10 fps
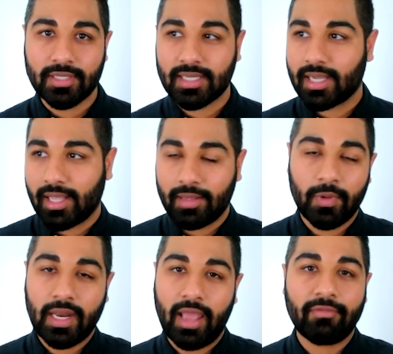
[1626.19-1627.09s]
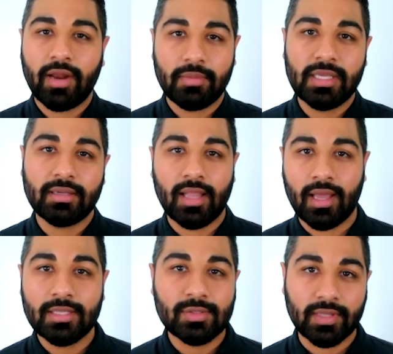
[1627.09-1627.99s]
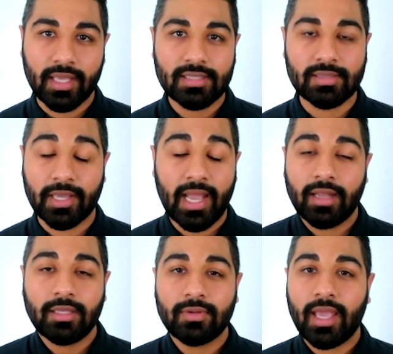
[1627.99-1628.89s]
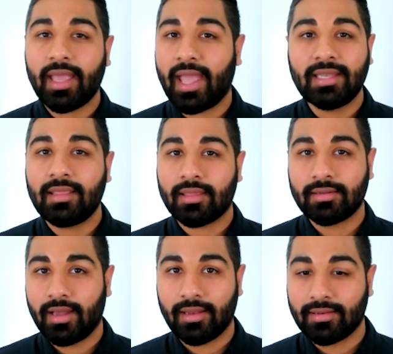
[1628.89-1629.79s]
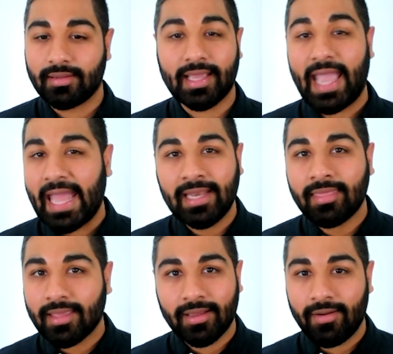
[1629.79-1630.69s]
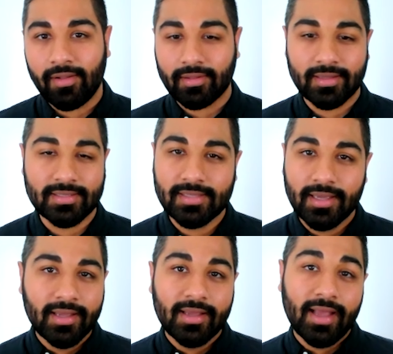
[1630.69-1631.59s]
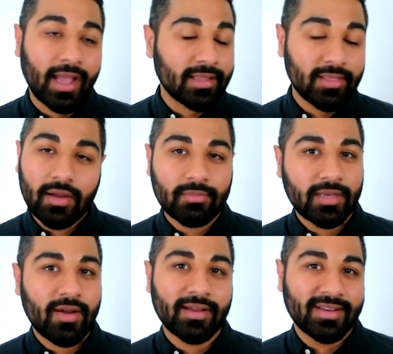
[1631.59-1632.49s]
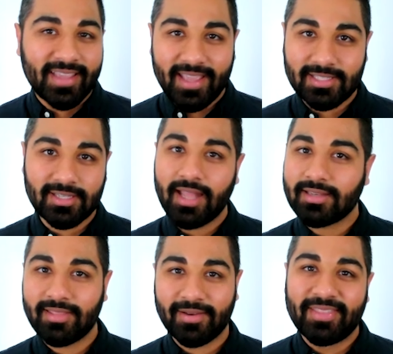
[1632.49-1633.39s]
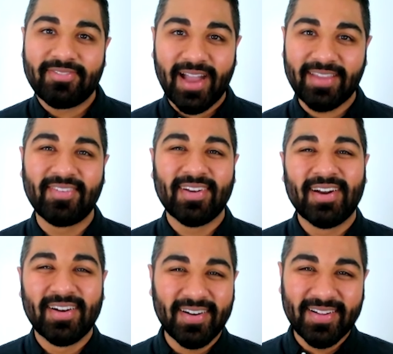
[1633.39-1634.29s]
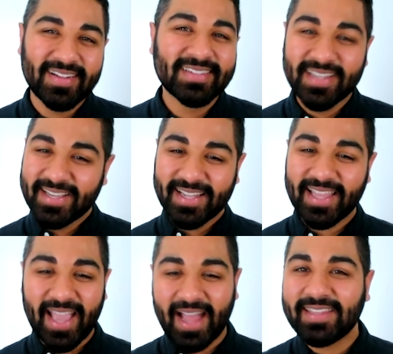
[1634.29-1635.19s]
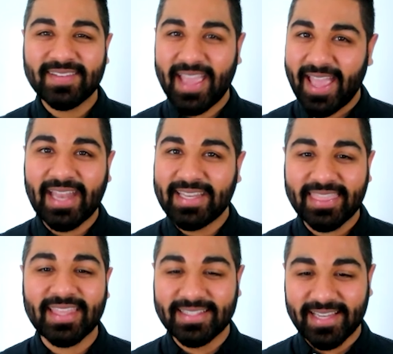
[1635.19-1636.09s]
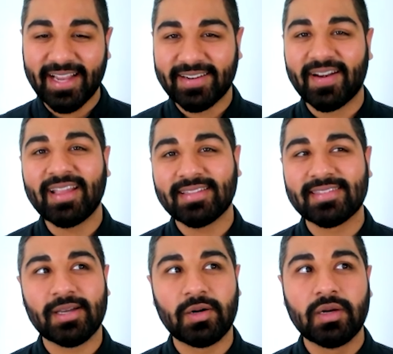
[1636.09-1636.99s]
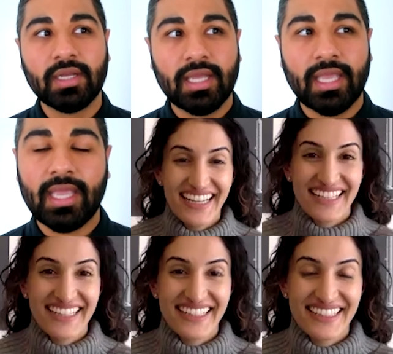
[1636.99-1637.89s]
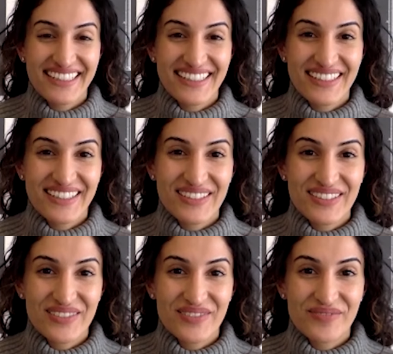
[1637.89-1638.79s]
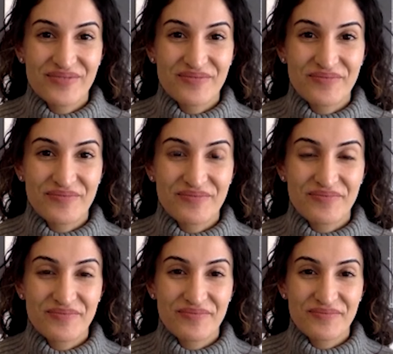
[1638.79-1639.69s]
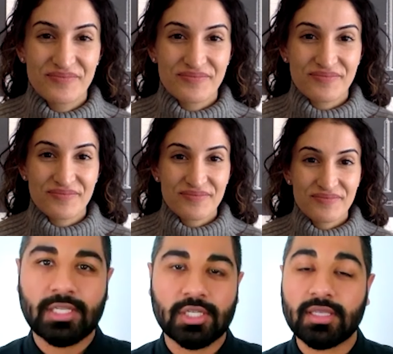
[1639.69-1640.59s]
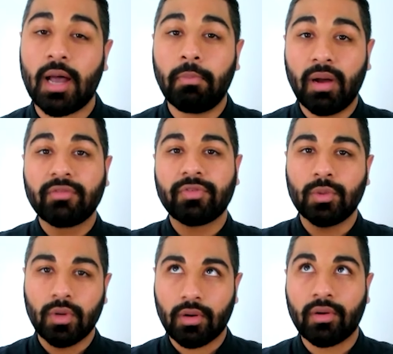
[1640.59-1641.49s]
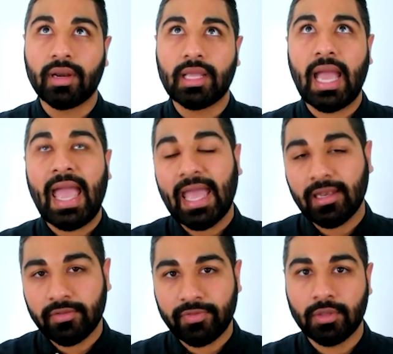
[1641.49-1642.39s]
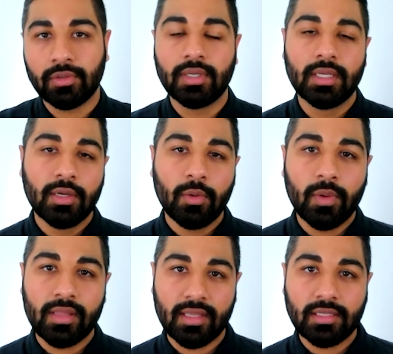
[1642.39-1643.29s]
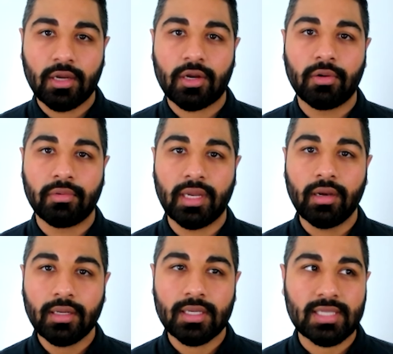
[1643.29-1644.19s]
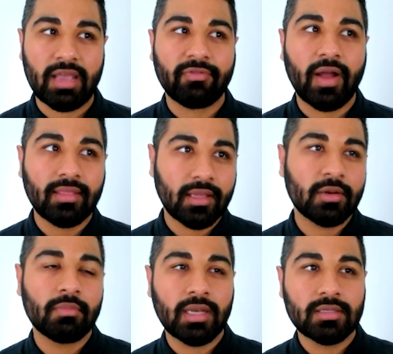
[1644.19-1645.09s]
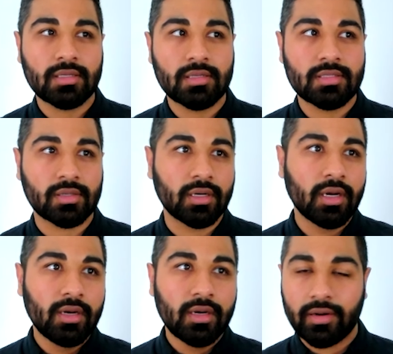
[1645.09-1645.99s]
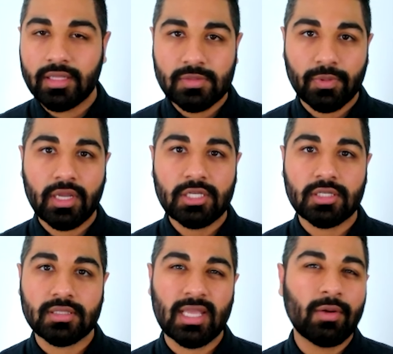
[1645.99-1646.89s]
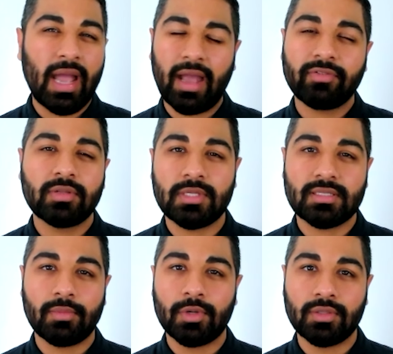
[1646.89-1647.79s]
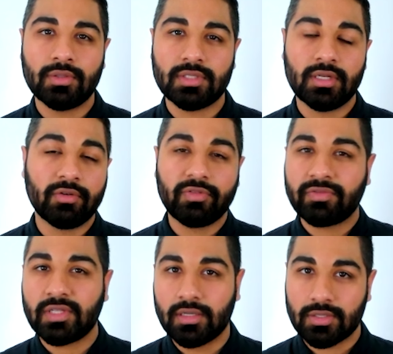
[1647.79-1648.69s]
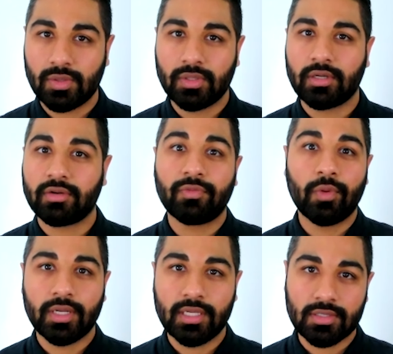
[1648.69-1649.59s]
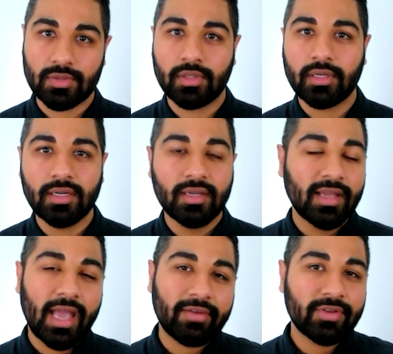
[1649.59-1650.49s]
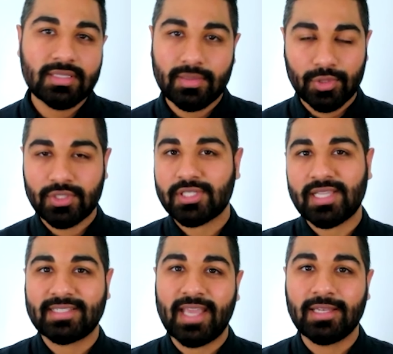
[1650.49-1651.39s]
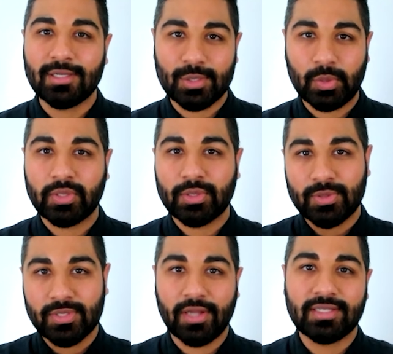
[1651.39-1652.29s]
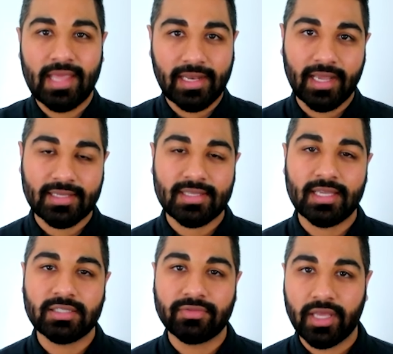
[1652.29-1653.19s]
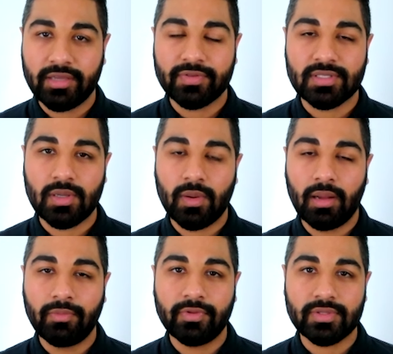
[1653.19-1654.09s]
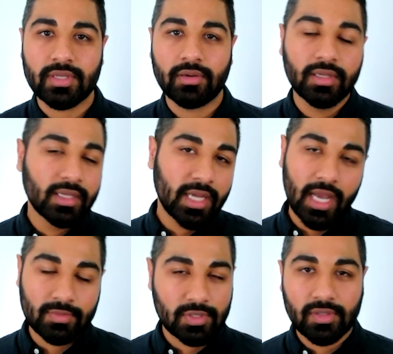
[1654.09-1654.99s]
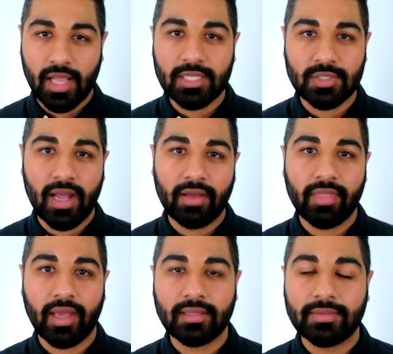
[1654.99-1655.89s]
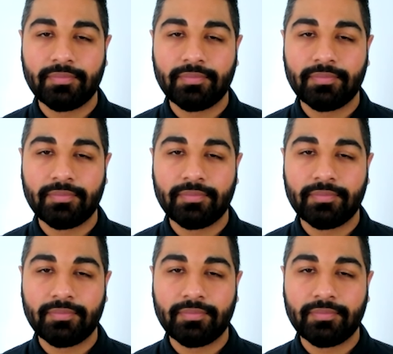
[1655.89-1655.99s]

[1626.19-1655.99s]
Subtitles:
I was like, and whenever I meet clients with kids, I'm like, how do you get anything done? Like anything at all? Because I can lock my dog in a cage. You can't do that with a 5-year-old. Like, how do you get anything done? Right. So it's awesome that you have someone who's just, like one or two stages above you or ahead of you within your career. Cause I find that your mentors or inspirations, they don't have to be someone who's 50 years older or 40 years older. Having someone who's just like 10 years older who's on to that next stage of life is so helpful. So I'm so glad you have that.